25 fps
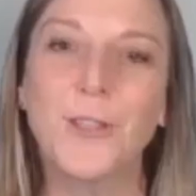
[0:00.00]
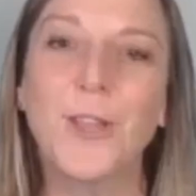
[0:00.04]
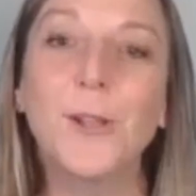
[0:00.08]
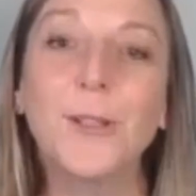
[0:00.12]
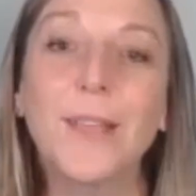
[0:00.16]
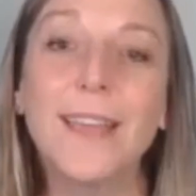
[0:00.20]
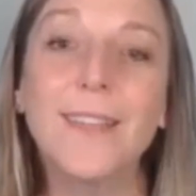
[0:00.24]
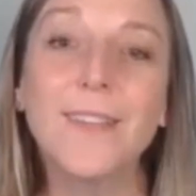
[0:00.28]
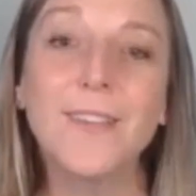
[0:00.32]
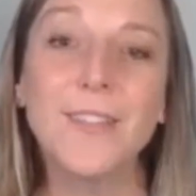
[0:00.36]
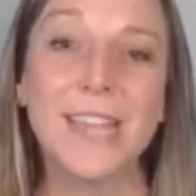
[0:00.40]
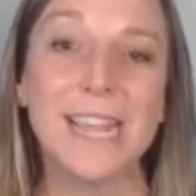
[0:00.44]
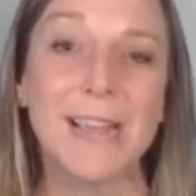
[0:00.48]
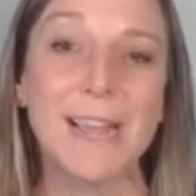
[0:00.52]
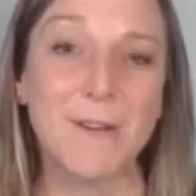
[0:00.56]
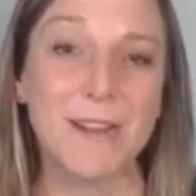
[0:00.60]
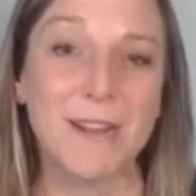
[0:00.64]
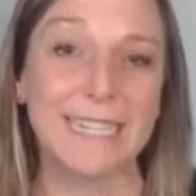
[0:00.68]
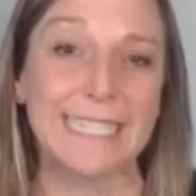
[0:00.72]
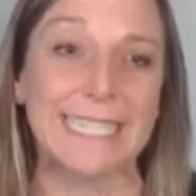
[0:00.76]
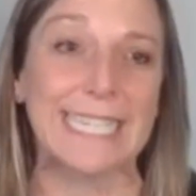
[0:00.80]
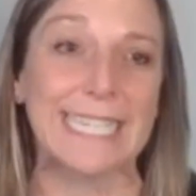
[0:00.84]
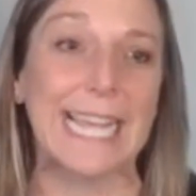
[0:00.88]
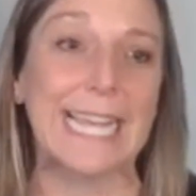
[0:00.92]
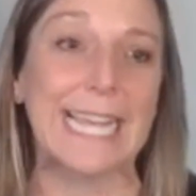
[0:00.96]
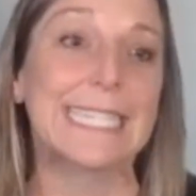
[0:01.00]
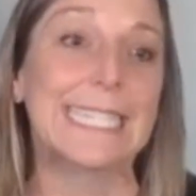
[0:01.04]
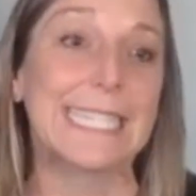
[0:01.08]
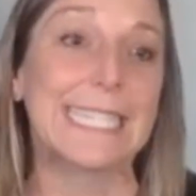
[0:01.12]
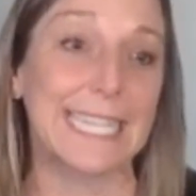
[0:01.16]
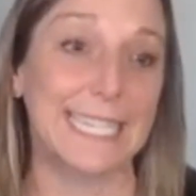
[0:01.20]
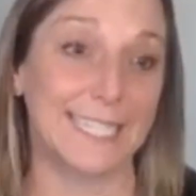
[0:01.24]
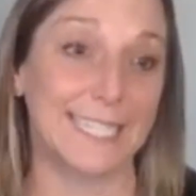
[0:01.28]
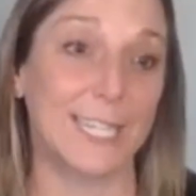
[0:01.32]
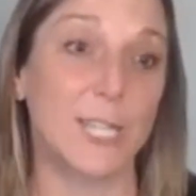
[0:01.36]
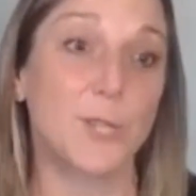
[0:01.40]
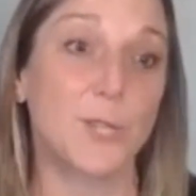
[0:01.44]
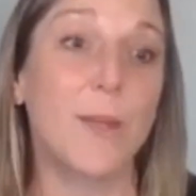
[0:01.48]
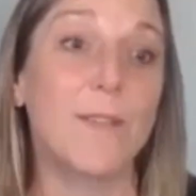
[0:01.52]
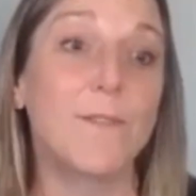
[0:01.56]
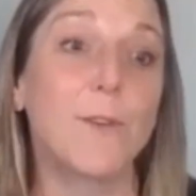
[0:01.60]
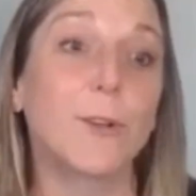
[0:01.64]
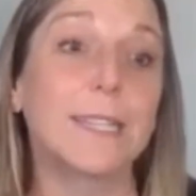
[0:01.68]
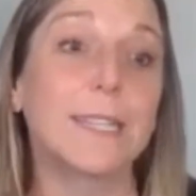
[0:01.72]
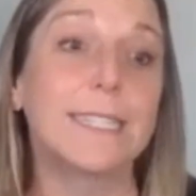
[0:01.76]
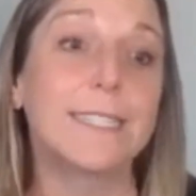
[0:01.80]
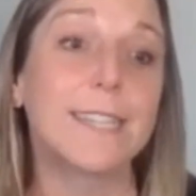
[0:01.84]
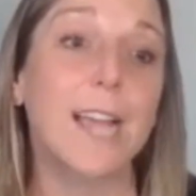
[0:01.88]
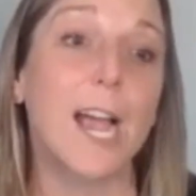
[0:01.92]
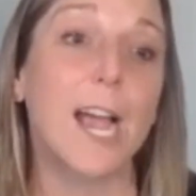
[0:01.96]
the only other thing I want to say is this because we've
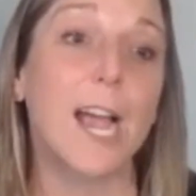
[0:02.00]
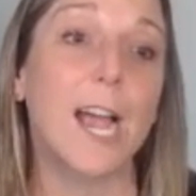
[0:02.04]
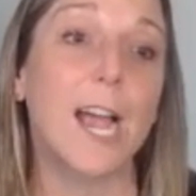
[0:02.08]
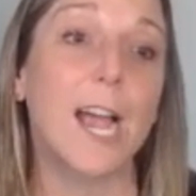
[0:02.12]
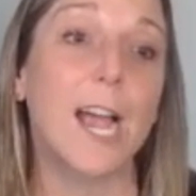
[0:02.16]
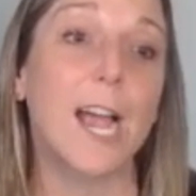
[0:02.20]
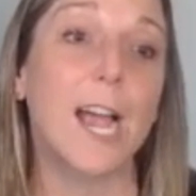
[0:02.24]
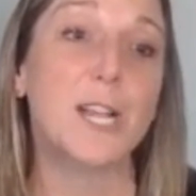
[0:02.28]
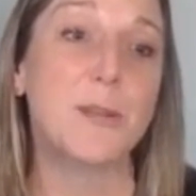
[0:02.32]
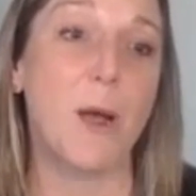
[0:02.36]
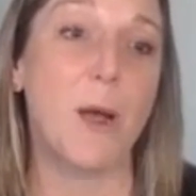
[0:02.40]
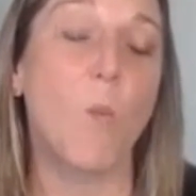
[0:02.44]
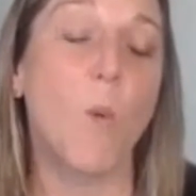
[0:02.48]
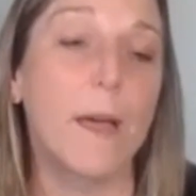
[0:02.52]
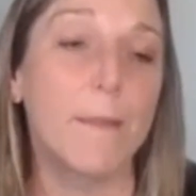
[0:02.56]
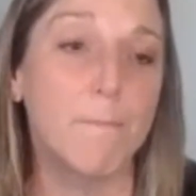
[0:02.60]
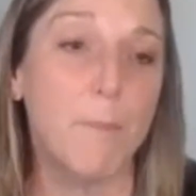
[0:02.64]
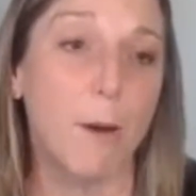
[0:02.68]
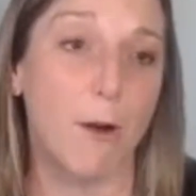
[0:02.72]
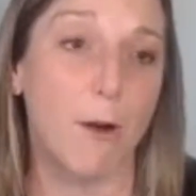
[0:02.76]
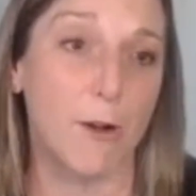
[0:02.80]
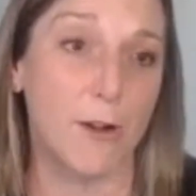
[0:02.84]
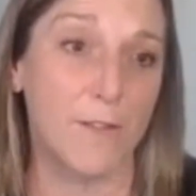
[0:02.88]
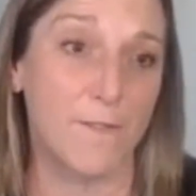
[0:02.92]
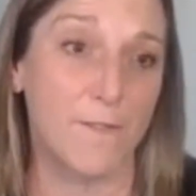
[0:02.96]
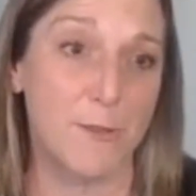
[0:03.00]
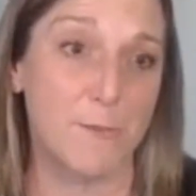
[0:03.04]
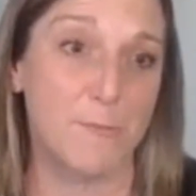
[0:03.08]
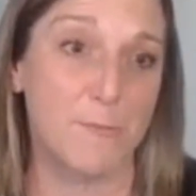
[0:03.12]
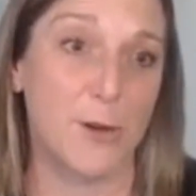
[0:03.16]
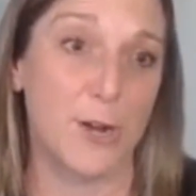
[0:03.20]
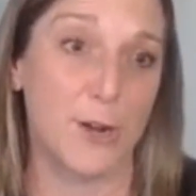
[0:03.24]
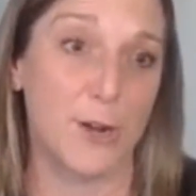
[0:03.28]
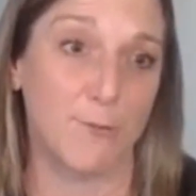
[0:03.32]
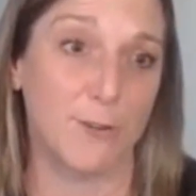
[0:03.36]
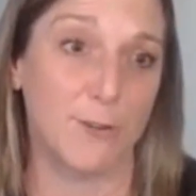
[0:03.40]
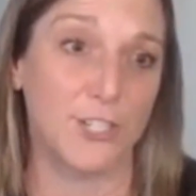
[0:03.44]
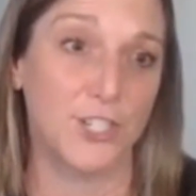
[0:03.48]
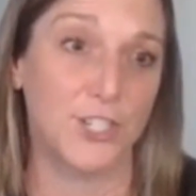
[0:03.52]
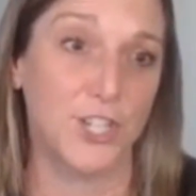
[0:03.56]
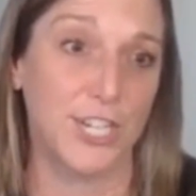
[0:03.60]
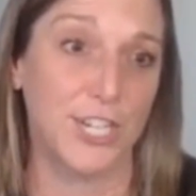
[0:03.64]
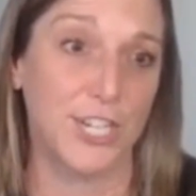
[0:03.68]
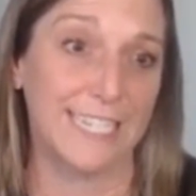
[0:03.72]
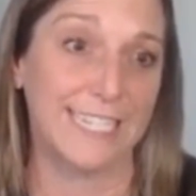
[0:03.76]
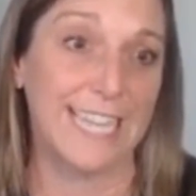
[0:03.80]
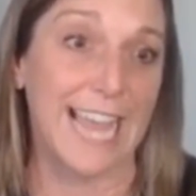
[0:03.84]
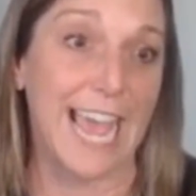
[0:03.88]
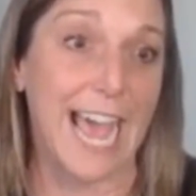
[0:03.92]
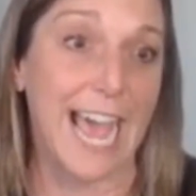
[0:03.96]
only talked about one part of the book,
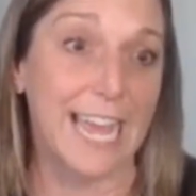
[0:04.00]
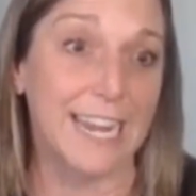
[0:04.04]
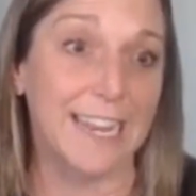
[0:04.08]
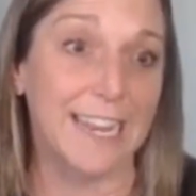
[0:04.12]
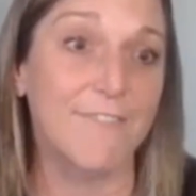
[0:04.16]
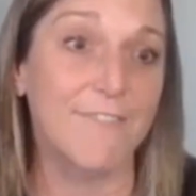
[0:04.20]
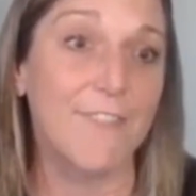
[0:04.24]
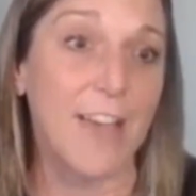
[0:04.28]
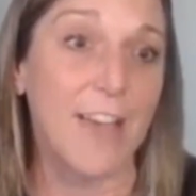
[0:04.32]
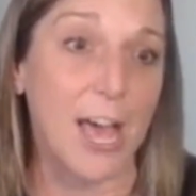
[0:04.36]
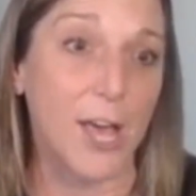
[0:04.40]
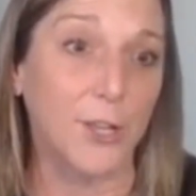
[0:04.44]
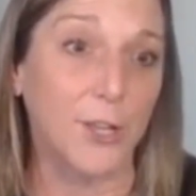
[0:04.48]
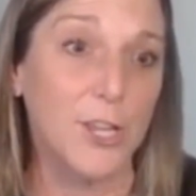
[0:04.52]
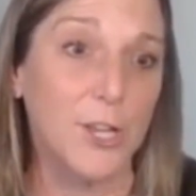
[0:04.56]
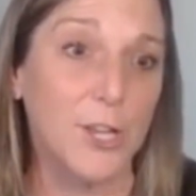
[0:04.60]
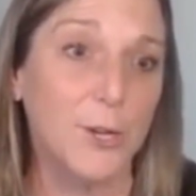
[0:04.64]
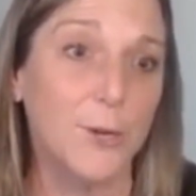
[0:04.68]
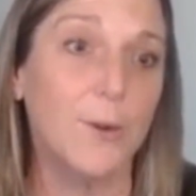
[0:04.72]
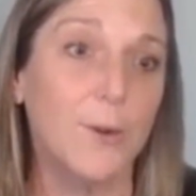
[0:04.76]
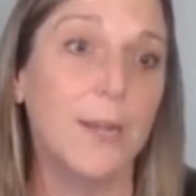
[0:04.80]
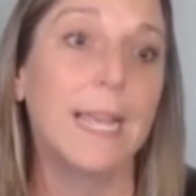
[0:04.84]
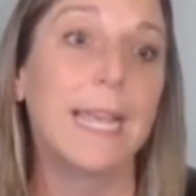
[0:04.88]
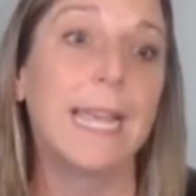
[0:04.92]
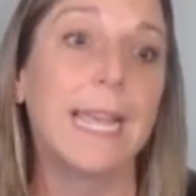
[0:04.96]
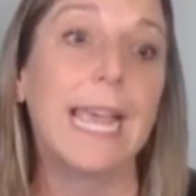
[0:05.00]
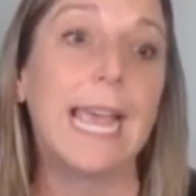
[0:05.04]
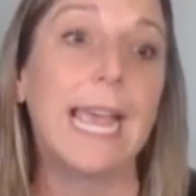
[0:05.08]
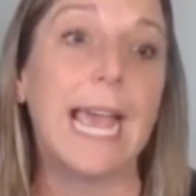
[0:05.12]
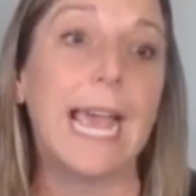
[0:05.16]
which is adding value.